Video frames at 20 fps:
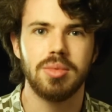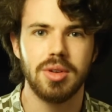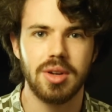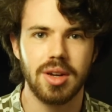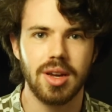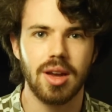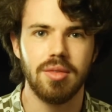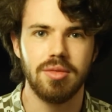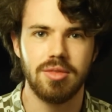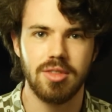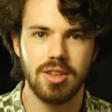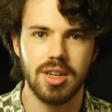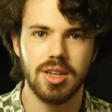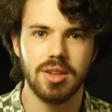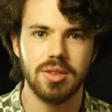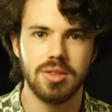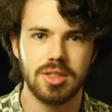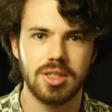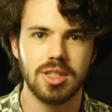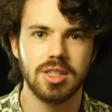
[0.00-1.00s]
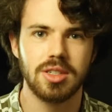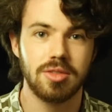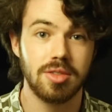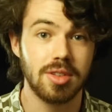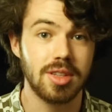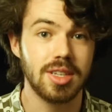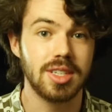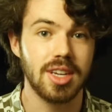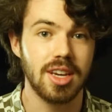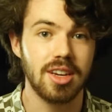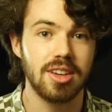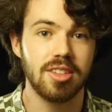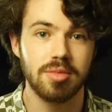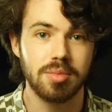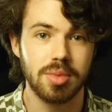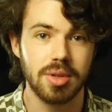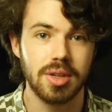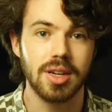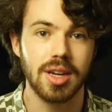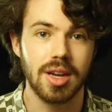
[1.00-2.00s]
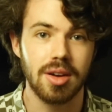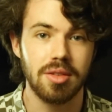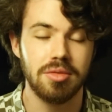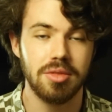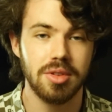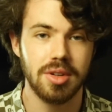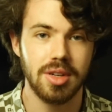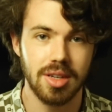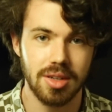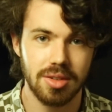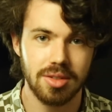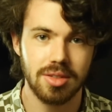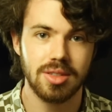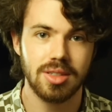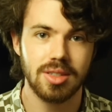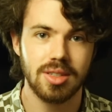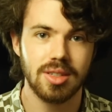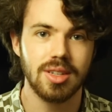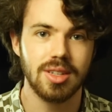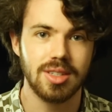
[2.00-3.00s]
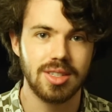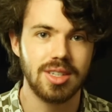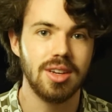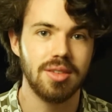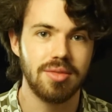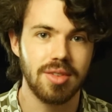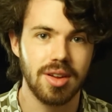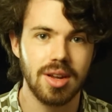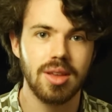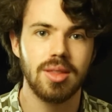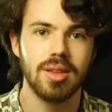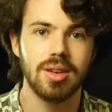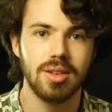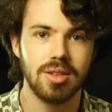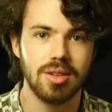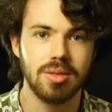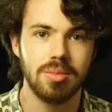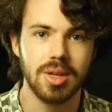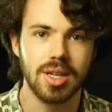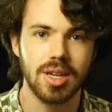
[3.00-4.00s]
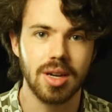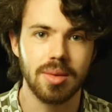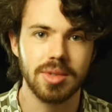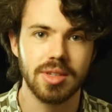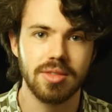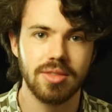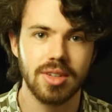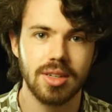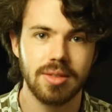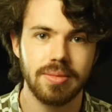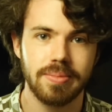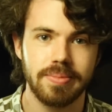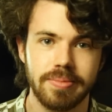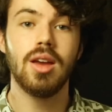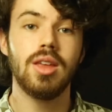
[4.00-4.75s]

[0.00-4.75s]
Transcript: putting out videos just for the sake of putting out videos, and see if anything good becomes of it.